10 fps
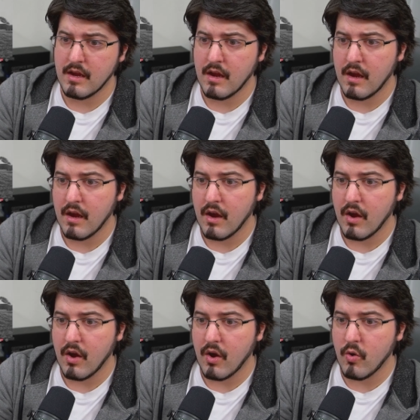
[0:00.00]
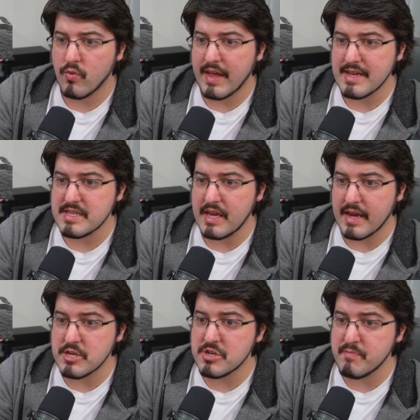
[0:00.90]
was Oh, that's the
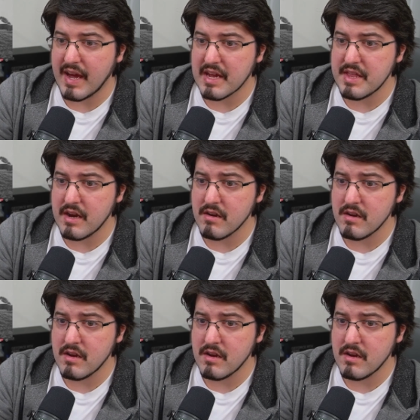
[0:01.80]
engine back there?